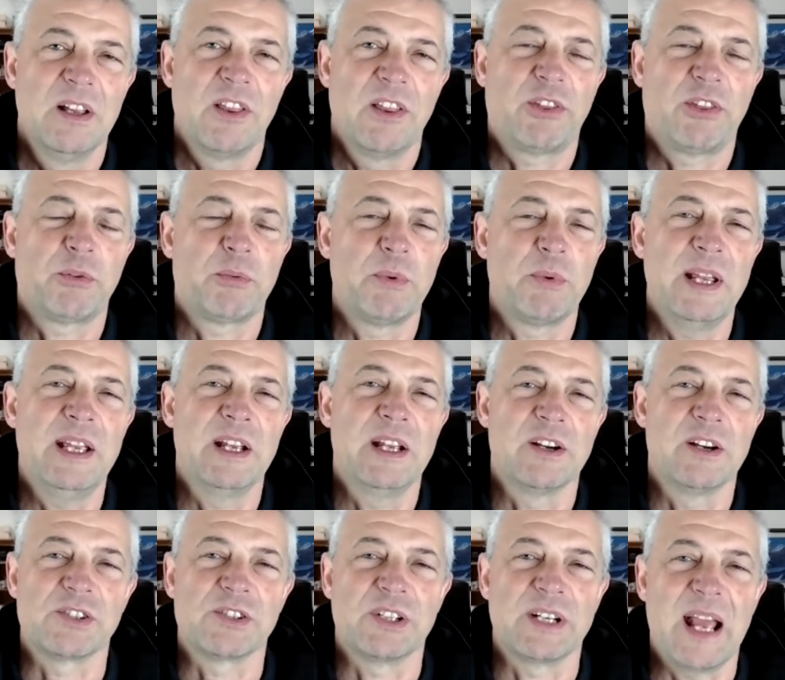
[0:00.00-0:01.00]
three
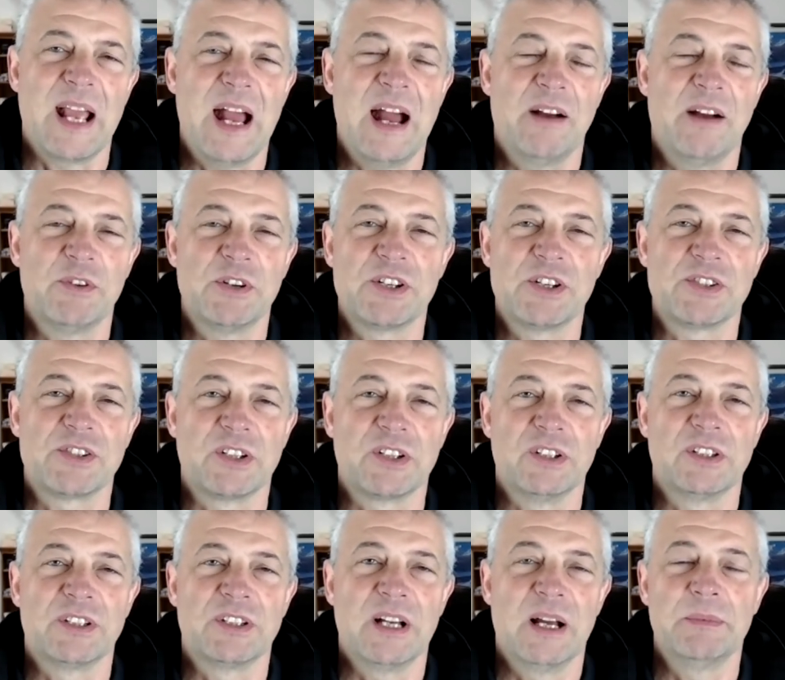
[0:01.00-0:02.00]
years on average is a
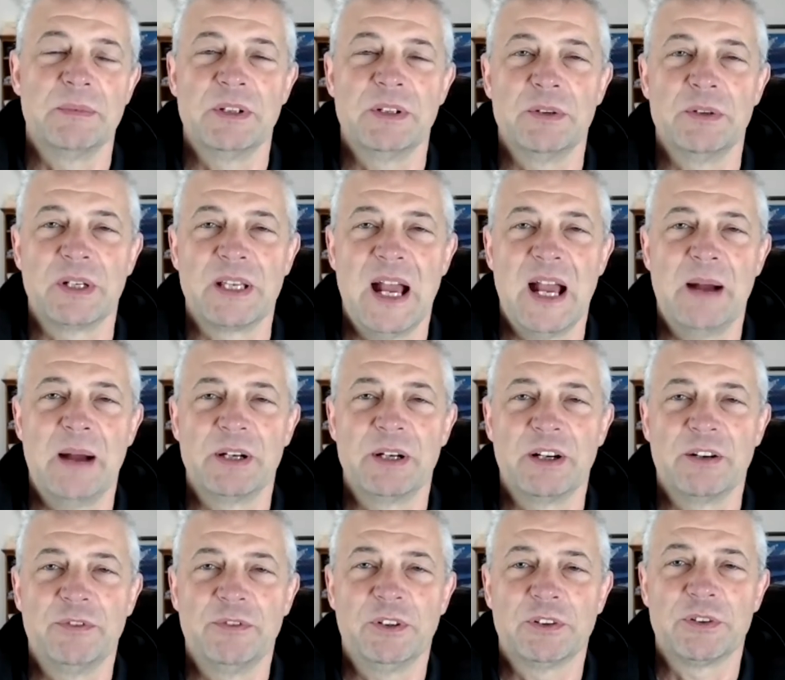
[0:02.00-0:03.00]
good time to do a cabin
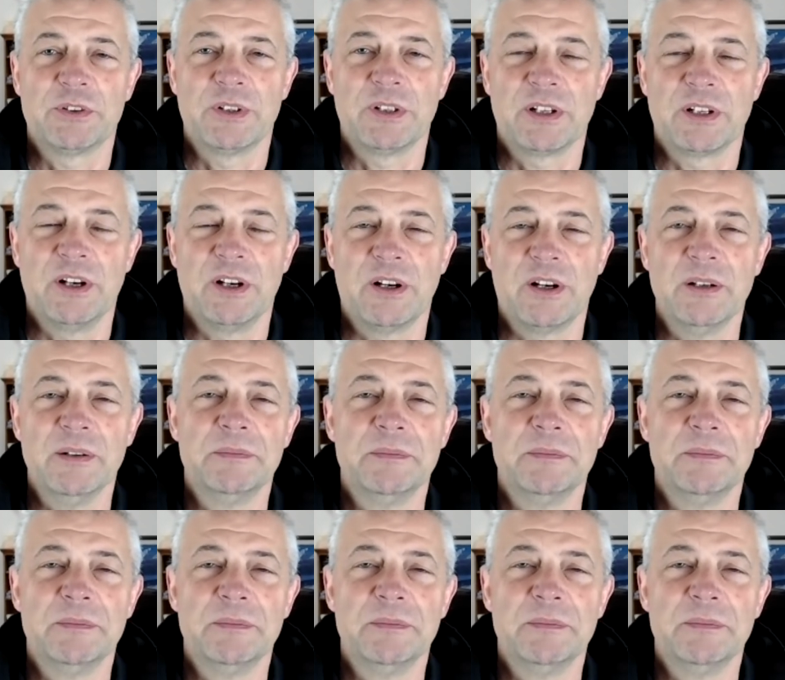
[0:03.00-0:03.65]
air filter in a car.